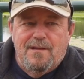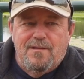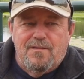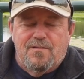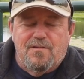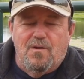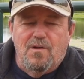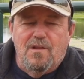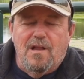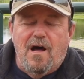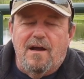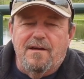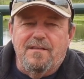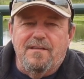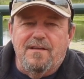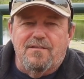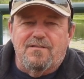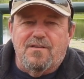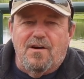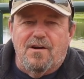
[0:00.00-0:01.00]
So a lot of
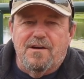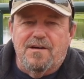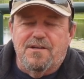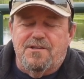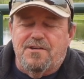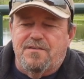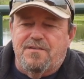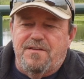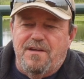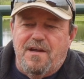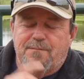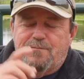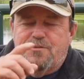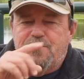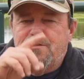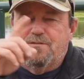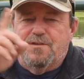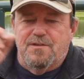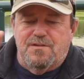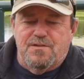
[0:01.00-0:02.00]
these targets you see, I'm
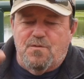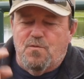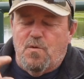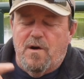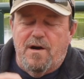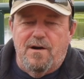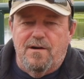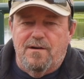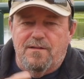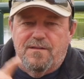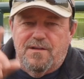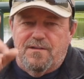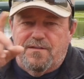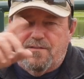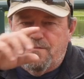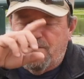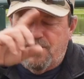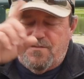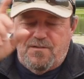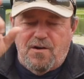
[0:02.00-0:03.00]
shooting the
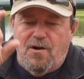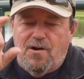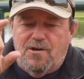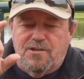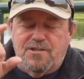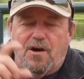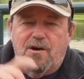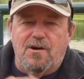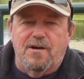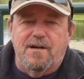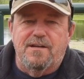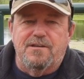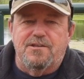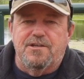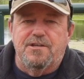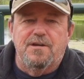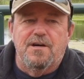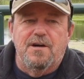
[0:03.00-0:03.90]
star targets,